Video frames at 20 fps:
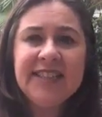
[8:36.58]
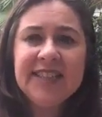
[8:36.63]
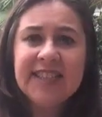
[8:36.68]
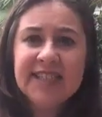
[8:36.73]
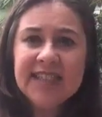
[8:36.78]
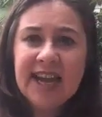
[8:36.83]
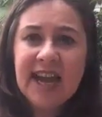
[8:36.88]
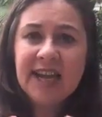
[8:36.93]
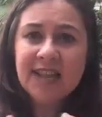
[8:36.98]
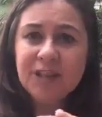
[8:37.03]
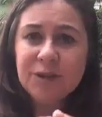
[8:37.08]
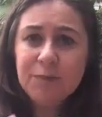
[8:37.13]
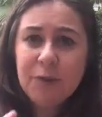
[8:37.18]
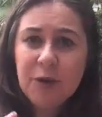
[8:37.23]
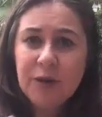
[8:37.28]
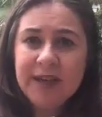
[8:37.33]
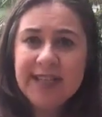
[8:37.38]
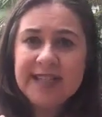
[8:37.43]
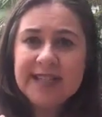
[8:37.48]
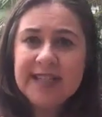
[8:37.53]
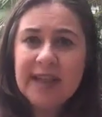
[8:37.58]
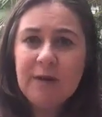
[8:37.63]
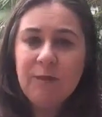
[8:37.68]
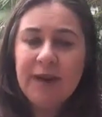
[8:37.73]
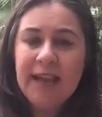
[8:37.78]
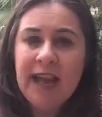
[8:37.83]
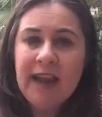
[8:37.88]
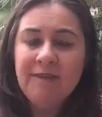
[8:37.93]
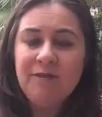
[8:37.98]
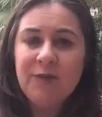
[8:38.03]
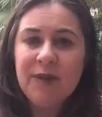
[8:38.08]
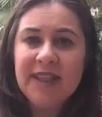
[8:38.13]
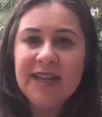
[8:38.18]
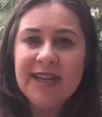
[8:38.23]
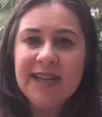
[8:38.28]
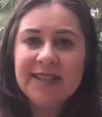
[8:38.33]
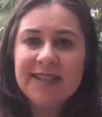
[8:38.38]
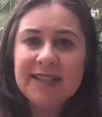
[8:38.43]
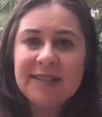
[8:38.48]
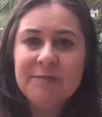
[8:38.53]
touch points that we have with
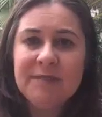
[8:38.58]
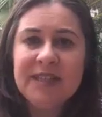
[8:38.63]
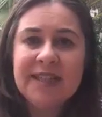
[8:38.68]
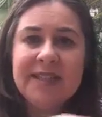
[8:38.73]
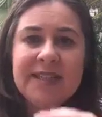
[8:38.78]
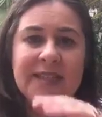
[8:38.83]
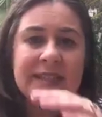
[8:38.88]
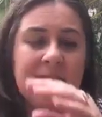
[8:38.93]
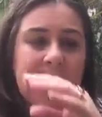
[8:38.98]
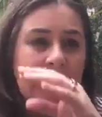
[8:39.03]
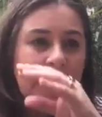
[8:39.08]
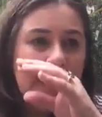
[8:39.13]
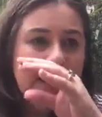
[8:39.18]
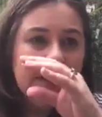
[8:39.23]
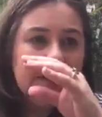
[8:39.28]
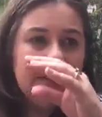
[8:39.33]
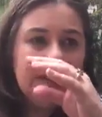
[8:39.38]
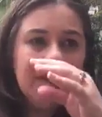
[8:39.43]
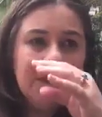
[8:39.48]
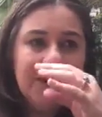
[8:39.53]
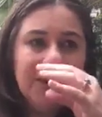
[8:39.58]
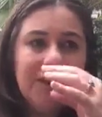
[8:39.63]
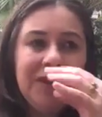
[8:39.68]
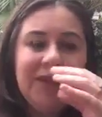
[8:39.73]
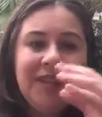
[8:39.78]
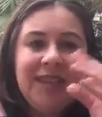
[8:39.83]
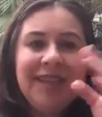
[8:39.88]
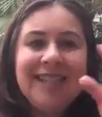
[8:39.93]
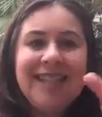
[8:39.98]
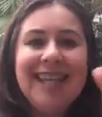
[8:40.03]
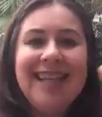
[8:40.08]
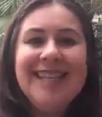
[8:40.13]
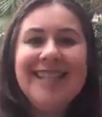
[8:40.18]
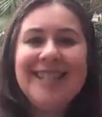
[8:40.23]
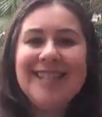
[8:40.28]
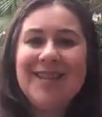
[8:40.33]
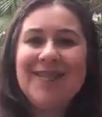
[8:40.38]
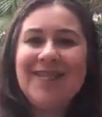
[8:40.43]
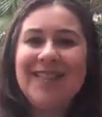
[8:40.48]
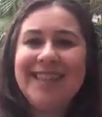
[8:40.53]
customers. So this is
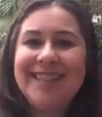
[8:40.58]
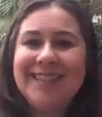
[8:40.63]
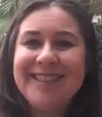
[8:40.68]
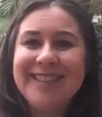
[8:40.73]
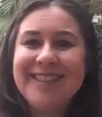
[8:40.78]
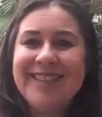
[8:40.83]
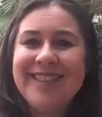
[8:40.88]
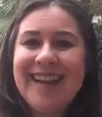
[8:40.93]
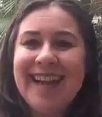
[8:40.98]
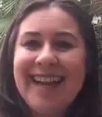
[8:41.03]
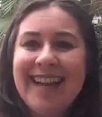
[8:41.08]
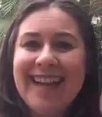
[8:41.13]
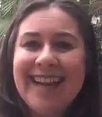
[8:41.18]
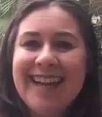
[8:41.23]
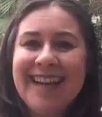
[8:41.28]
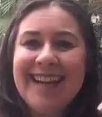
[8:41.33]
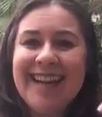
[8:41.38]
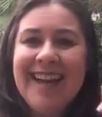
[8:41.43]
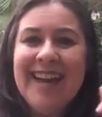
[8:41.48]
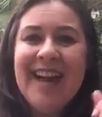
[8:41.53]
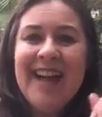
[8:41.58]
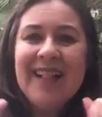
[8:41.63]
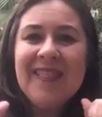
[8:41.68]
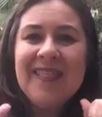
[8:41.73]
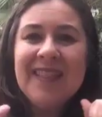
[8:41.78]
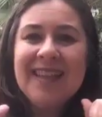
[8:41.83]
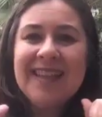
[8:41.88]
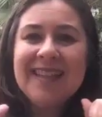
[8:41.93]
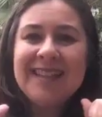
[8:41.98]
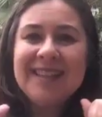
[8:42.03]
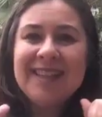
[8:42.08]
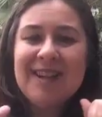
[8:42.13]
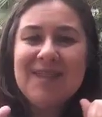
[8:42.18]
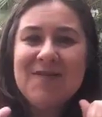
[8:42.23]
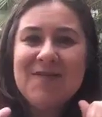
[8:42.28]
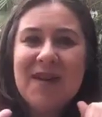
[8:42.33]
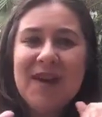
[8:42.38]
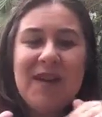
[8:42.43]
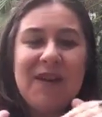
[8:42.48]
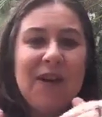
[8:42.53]
something too, again, that
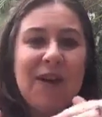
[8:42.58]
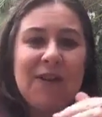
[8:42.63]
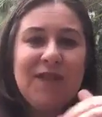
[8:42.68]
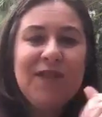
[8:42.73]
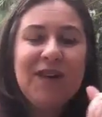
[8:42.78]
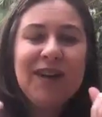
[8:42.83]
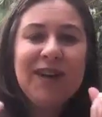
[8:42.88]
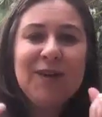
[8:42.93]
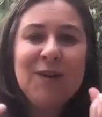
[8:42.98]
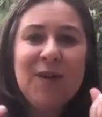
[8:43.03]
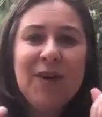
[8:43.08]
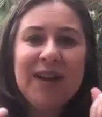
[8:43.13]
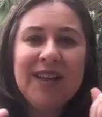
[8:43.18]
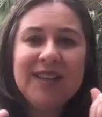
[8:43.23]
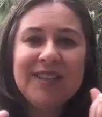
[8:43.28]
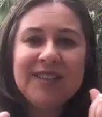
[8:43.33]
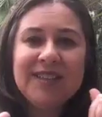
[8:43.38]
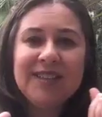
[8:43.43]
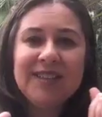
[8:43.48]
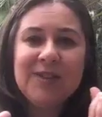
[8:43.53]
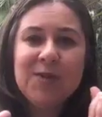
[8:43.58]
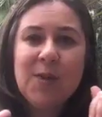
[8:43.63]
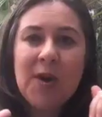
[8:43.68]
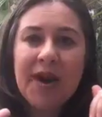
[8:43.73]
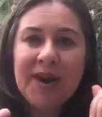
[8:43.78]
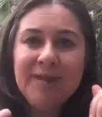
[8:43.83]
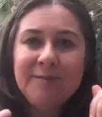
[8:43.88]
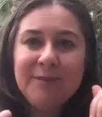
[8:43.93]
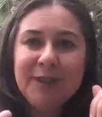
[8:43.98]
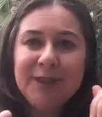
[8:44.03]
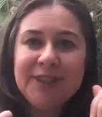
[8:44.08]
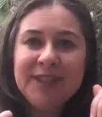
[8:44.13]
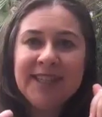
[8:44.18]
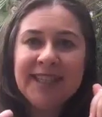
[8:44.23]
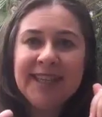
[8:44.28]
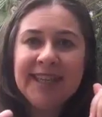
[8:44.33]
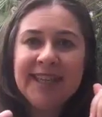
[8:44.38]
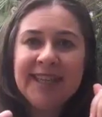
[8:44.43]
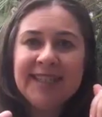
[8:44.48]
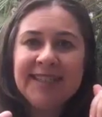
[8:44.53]
I find quite
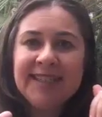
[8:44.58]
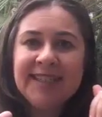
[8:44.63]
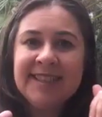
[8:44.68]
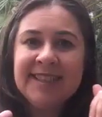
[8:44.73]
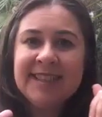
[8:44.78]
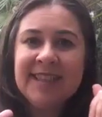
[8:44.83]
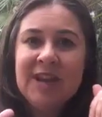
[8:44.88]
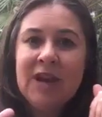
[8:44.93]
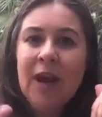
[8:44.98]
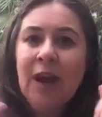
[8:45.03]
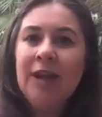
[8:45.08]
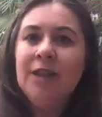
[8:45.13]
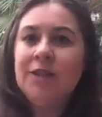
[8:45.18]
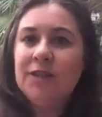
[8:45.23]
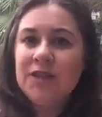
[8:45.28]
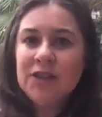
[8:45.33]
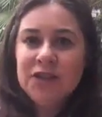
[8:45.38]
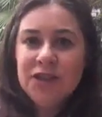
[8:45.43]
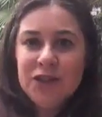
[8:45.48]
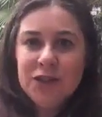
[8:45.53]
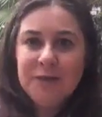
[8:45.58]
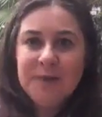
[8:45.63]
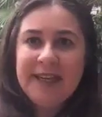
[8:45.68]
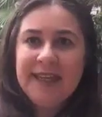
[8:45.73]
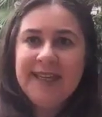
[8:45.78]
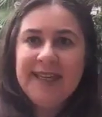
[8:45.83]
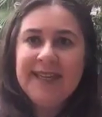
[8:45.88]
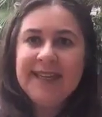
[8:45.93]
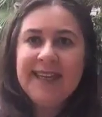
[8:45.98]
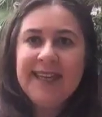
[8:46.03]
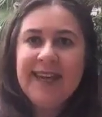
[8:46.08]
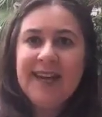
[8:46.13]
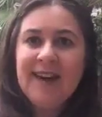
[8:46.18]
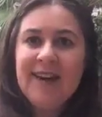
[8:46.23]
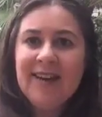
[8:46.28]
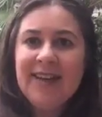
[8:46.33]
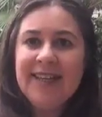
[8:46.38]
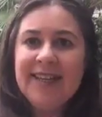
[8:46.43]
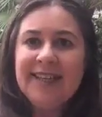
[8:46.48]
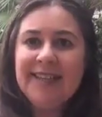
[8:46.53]
amusing, is social media
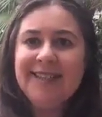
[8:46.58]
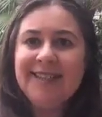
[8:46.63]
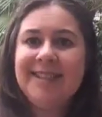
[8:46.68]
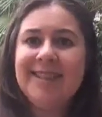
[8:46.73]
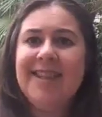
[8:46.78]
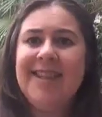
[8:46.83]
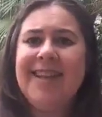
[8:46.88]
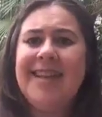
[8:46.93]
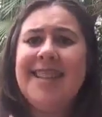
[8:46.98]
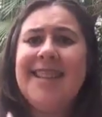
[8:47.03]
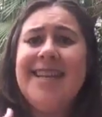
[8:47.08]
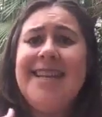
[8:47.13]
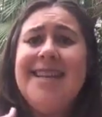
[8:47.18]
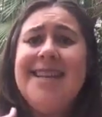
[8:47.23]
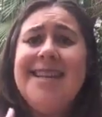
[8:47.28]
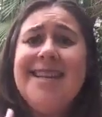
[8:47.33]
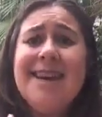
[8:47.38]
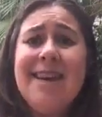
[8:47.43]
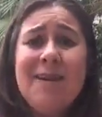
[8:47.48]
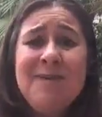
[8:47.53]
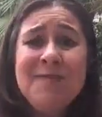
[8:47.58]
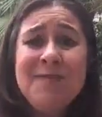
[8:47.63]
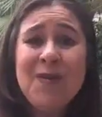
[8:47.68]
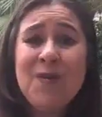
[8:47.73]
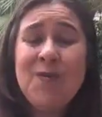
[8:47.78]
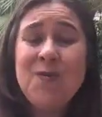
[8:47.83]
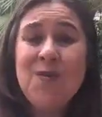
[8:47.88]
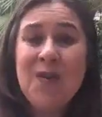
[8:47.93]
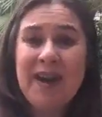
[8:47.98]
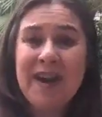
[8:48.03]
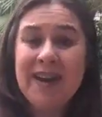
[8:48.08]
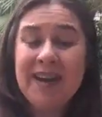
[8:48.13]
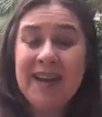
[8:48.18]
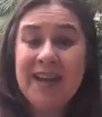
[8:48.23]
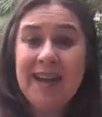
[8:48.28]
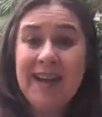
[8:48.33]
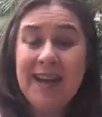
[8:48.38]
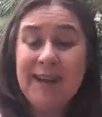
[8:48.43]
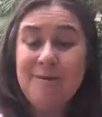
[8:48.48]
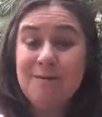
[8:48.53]
now is like the number one
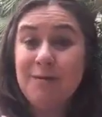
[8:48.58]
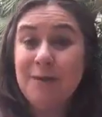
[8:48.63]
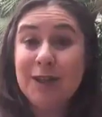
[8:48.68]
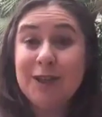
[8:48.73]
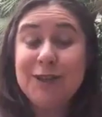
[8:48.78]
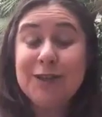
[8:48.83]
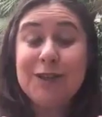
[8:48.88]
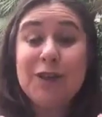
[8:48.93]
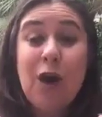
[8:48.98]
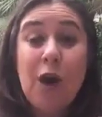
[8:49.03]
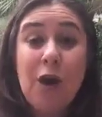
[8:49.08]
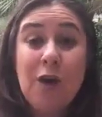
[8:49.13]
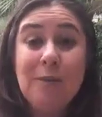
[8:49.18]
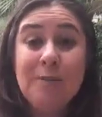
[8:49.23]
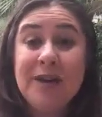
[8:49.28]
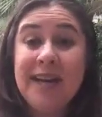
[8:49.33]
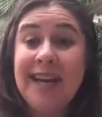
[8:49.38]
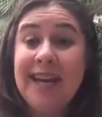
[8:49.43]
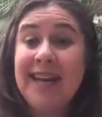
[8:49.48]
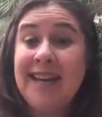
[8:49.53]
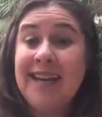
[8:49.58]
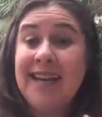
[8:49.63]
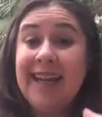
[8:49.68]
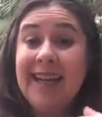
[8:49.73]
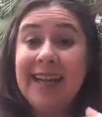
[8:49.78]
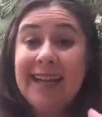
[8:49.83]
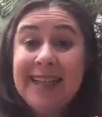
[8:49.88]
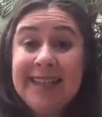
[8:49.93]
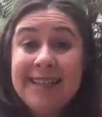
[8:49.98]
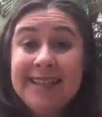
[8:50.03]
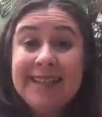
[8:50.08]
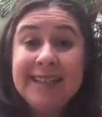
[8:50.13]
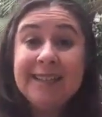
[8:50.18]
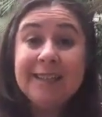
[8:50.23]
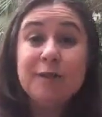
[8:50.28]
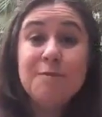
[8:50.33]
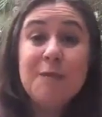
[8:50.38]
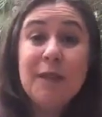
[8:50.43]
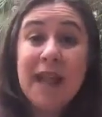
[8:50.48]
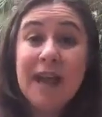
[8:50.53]
most common and
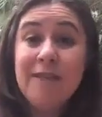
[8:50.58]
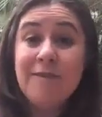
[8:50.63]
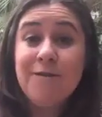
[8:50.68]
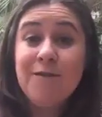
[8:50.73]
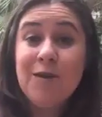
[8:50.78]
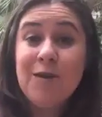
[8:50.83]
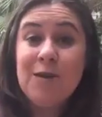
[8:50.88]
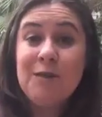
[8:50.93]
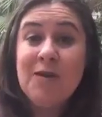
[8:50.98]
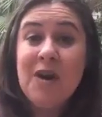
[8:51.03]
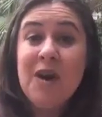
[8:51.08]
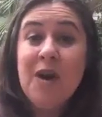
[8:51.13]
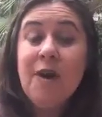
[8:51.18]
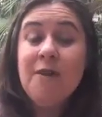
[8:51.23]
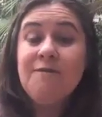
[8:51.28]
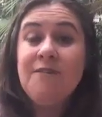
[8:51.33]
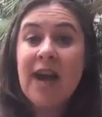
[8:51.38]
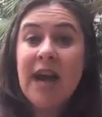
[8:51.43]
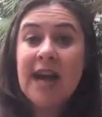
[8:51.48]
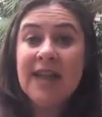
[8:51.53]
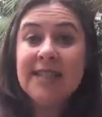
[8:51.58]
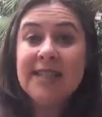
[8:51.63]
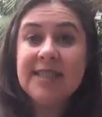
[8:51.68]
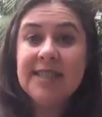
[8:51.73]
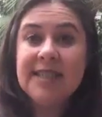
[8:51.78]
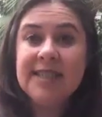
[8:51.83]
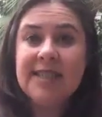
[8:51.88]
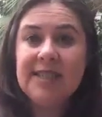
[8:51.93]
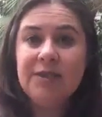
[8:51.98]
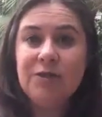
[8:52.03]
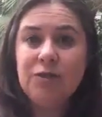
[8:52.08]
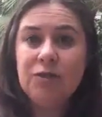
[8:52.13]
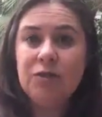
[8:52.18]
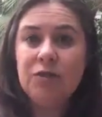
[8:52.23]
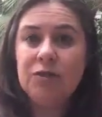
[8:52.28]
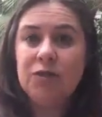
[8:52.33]
easiest platform for us to deal